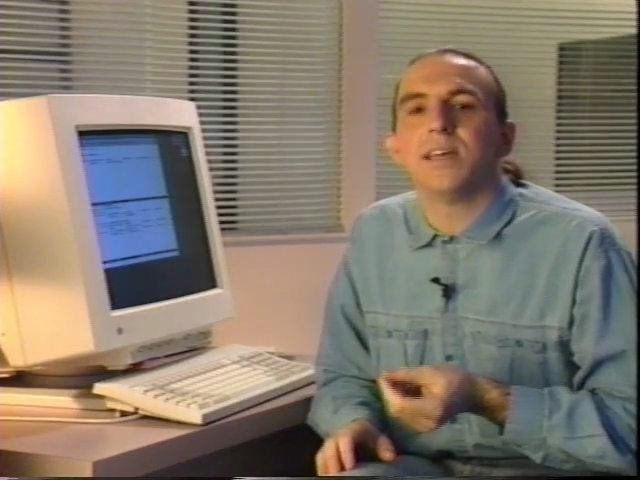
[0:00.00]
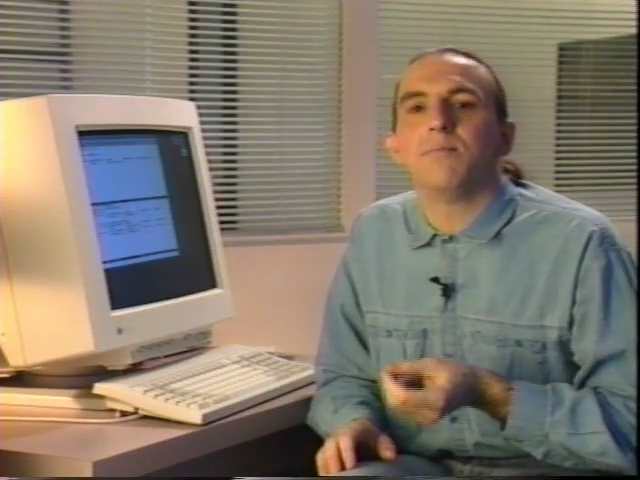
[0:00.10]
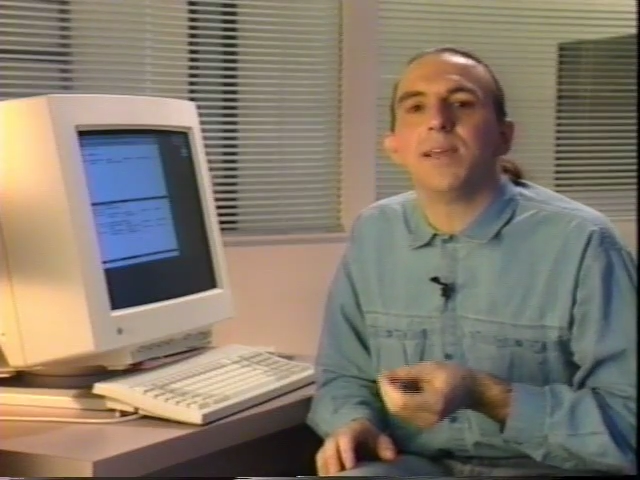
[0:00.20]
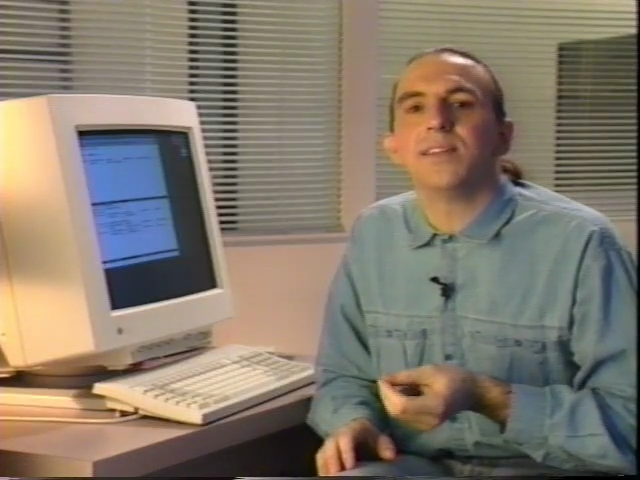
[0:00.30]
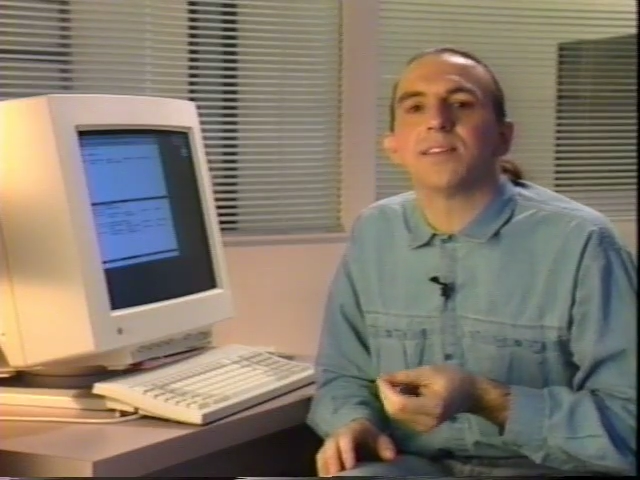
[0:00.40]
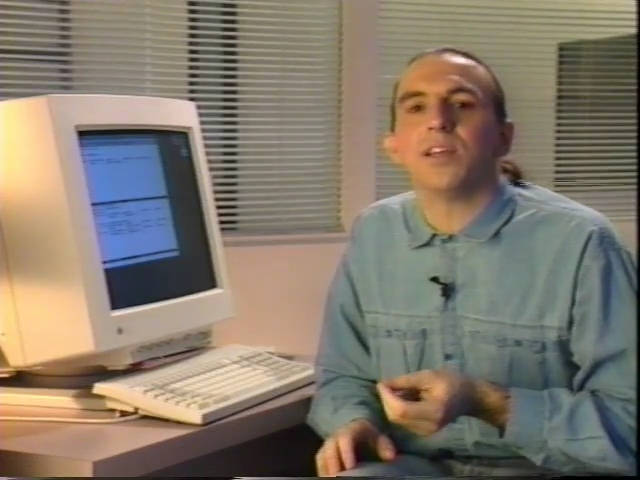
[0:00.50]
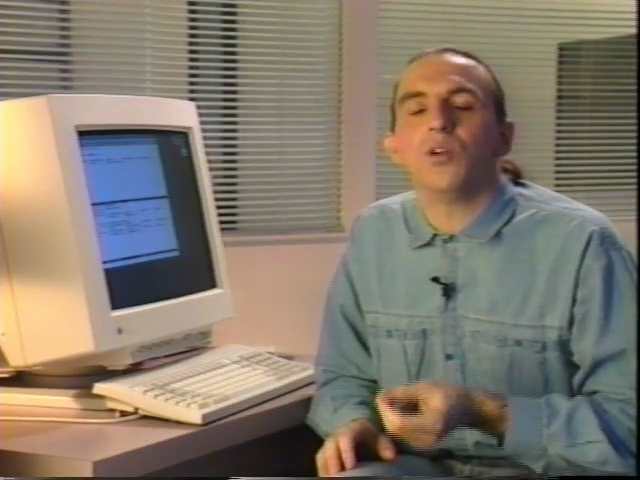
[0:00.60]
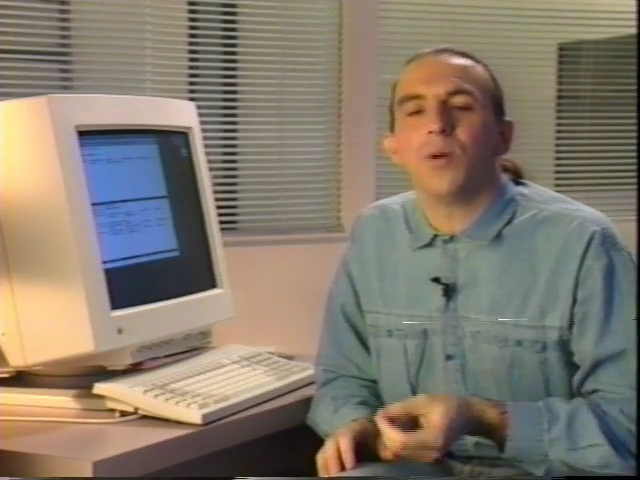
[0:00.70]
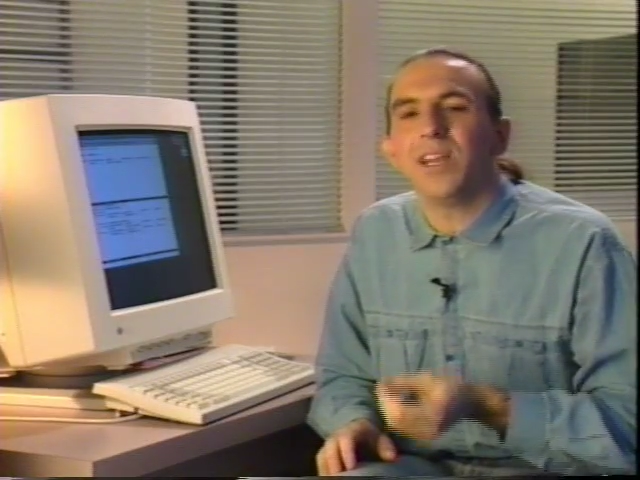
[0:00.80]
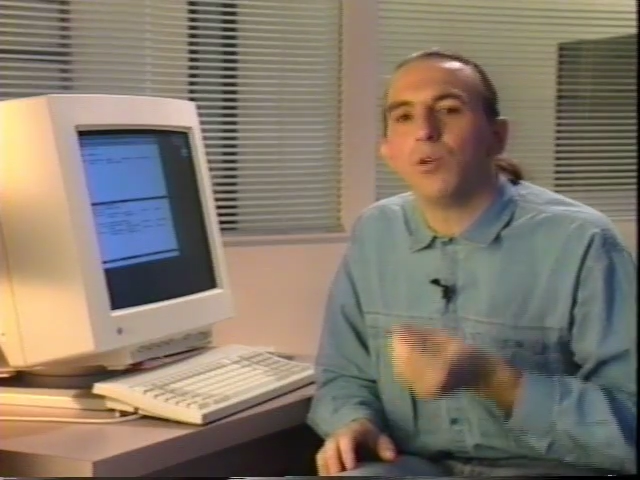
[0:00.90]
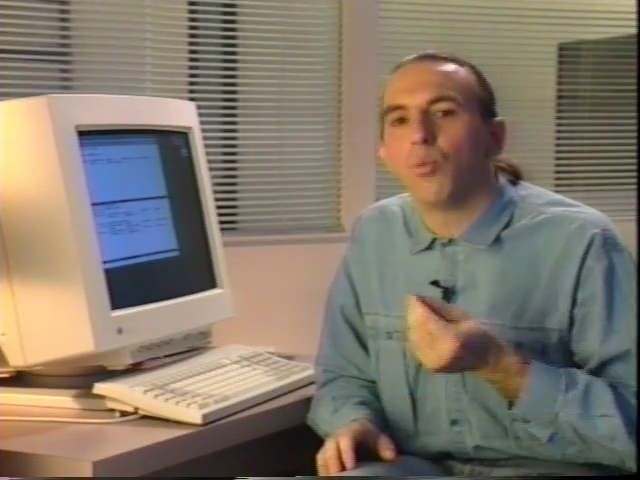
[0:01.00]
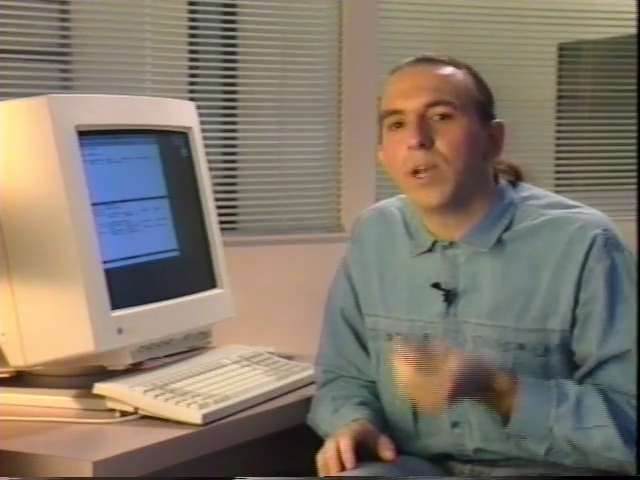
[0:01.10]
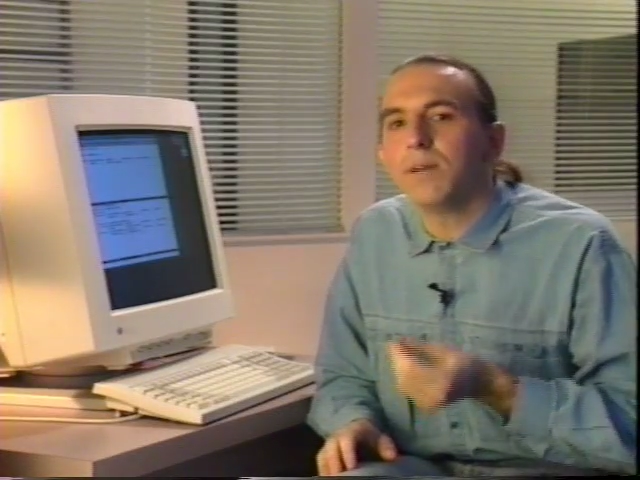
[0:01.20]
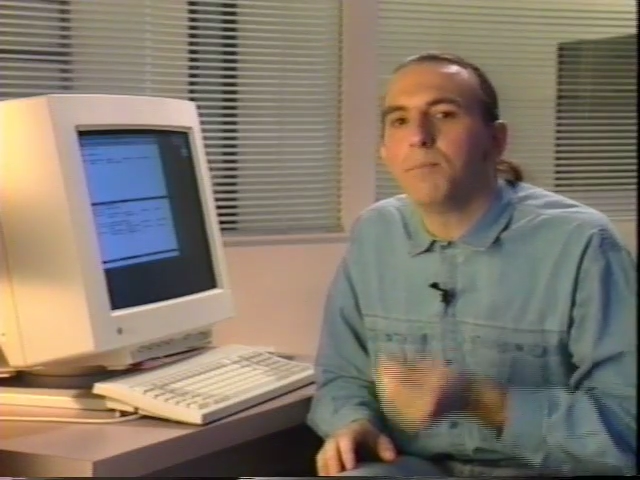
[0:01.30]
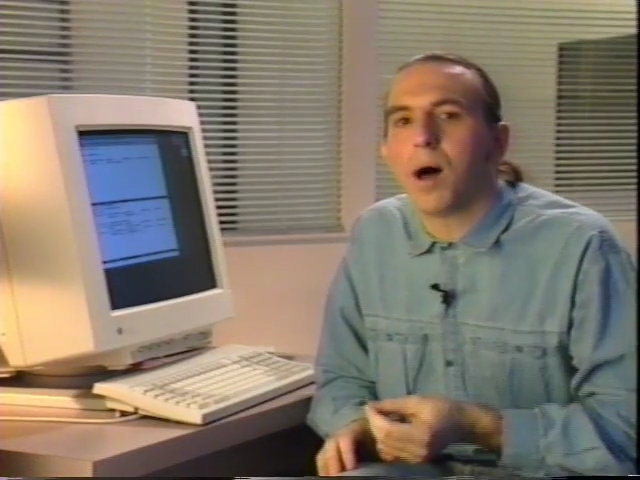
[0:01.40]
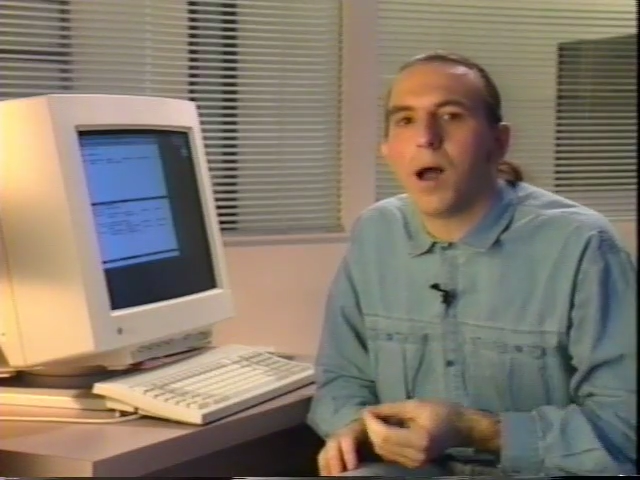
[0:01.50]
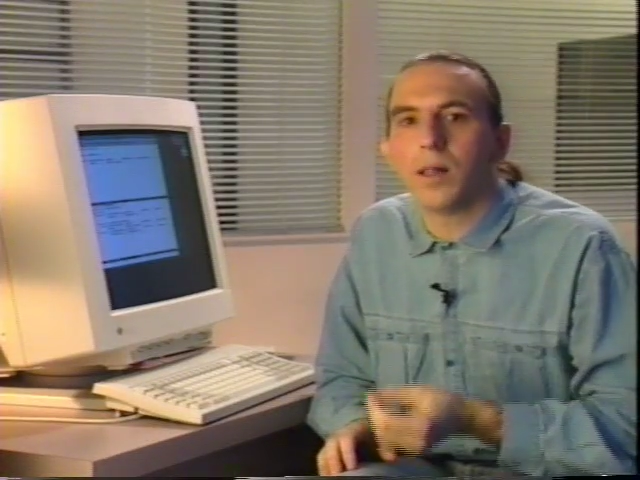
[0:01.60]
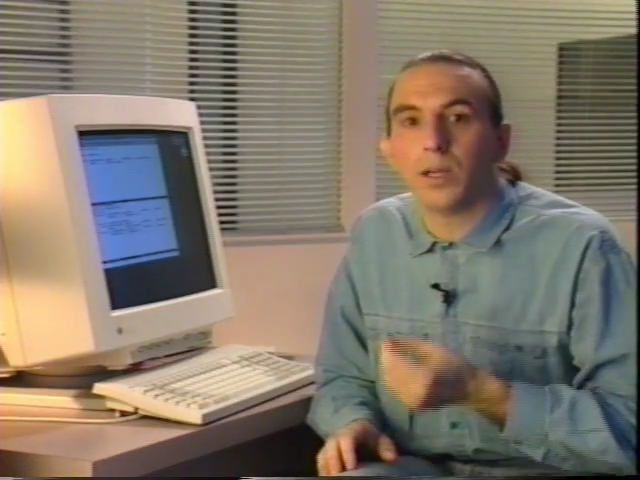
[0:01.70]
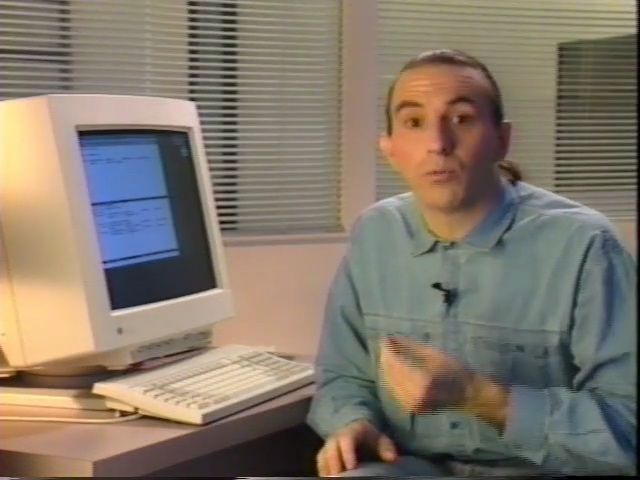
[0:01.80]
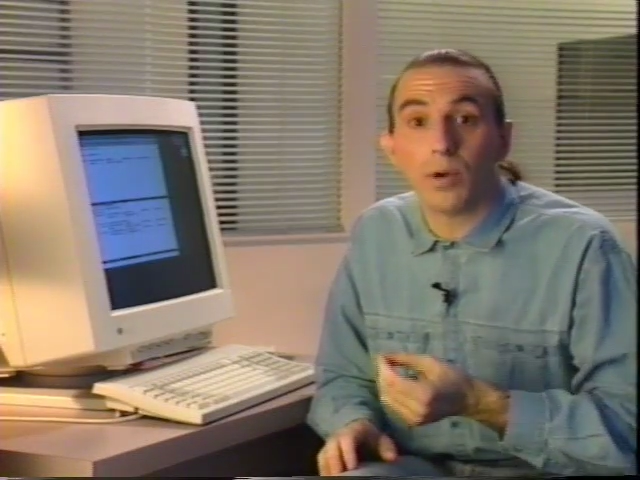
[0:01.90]
means that you only
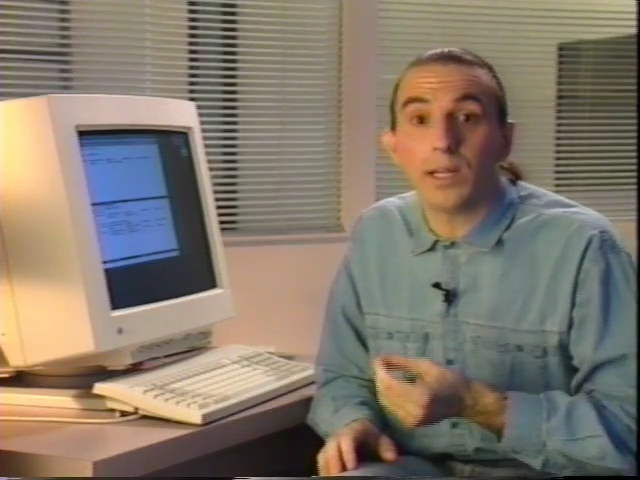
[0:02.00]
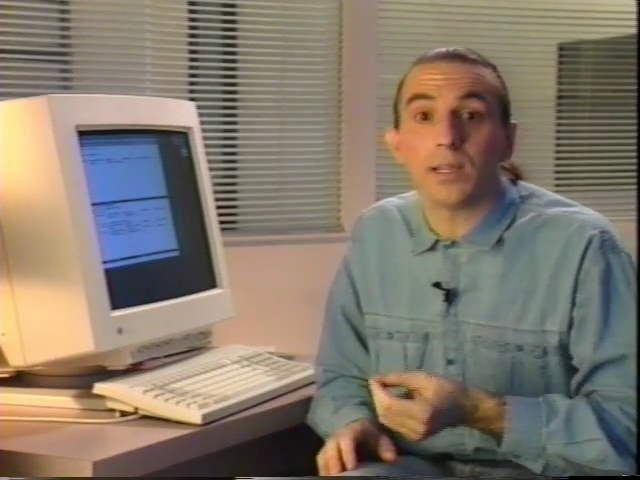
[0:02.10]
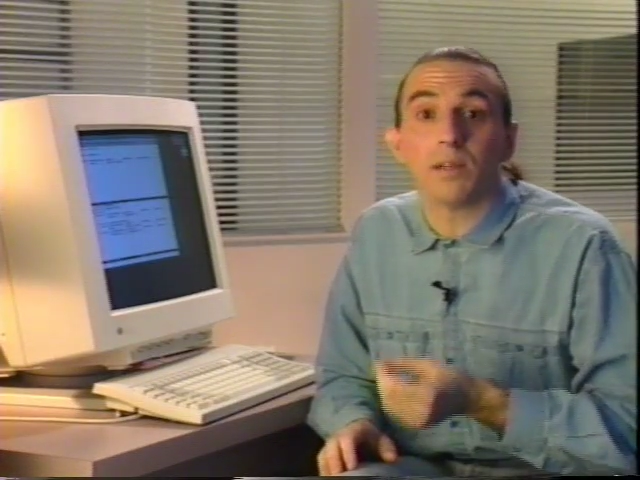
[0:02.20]
recompile and relink